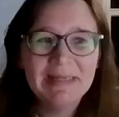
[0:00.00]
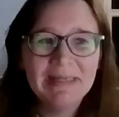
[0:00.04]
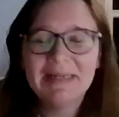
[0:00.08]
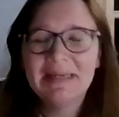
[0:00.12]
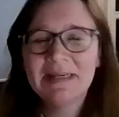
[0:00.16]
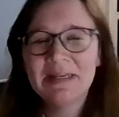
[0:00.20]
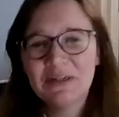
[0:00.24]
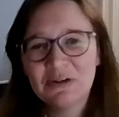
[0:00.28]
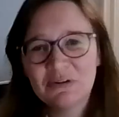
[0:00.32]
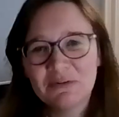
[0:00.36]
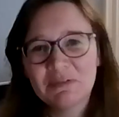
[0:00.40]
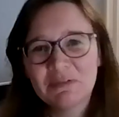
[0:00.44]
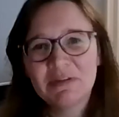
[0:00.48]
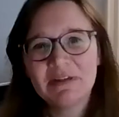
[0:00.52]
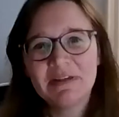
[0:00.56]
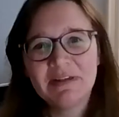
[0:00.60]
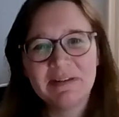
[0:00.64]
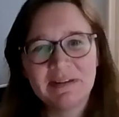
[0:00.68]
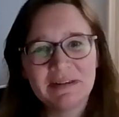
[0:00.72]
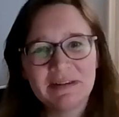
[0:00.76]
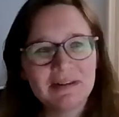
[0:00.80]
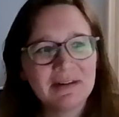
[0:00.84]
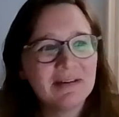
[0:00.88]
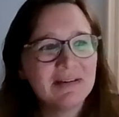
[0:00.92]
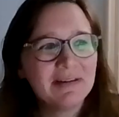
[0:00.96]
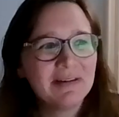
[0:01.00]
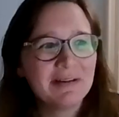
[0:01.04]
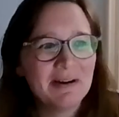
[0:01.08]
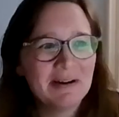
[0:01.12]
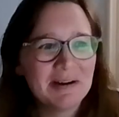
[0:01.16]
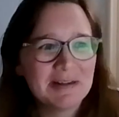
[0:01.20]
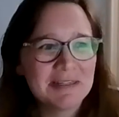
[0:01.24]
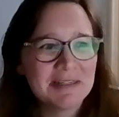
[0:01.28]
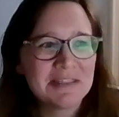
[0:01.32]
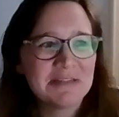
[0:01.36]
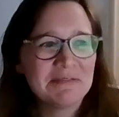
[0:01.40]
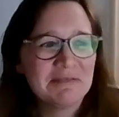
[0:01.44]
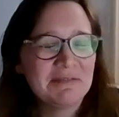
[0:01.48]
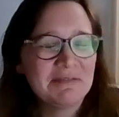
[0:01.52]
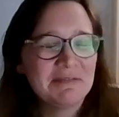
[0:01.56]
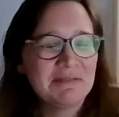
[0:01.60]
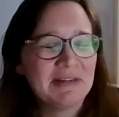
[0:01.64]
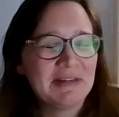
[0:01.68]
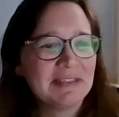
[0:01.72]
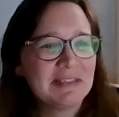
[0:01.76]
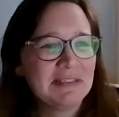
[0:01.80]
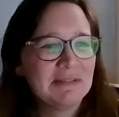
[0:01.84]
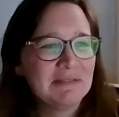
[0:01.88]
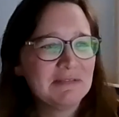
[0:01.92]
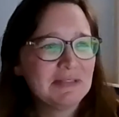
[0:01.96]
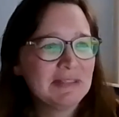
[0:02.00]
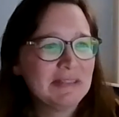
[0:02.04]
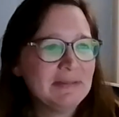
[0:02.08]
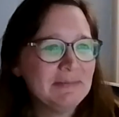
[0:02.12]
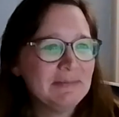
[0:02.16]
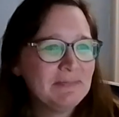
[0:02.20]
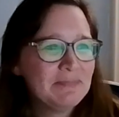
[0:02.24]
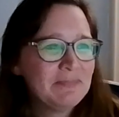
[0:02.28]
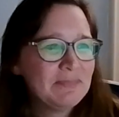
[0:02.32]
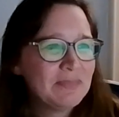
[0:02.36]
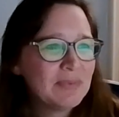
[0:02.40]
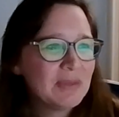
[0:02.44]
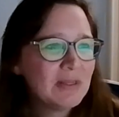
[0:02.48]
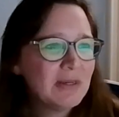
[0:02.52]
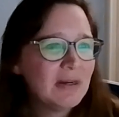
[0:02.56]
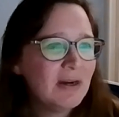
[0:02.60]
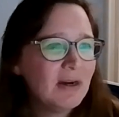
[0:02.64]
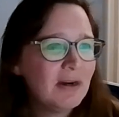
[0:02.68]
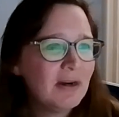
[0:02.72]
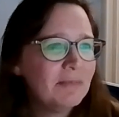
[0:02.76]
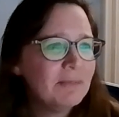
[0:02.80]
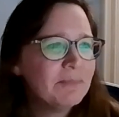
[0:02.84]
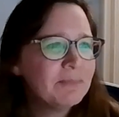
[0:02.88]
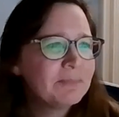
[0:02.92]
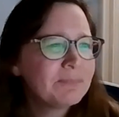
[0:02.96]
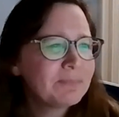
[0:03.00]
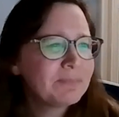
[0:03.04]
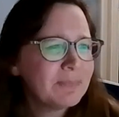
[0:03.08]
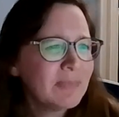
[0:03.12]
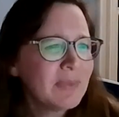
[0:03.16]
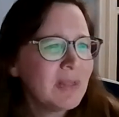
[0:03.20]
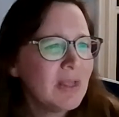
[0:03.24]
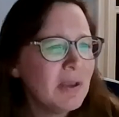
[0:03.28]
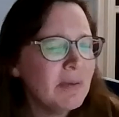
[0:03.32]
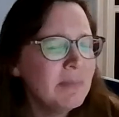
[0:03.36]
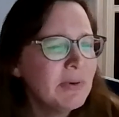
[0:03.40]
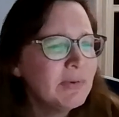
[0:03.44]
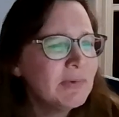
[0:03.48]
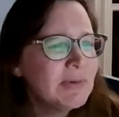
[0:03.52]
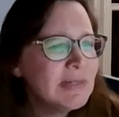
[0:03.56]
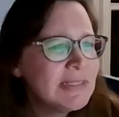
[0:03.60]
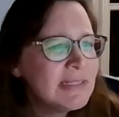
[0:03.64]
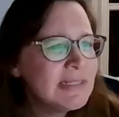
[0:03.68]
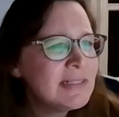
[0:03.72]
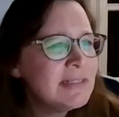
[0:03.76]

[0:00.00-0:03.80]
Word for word: it, making it over here cost effectively. Um, but we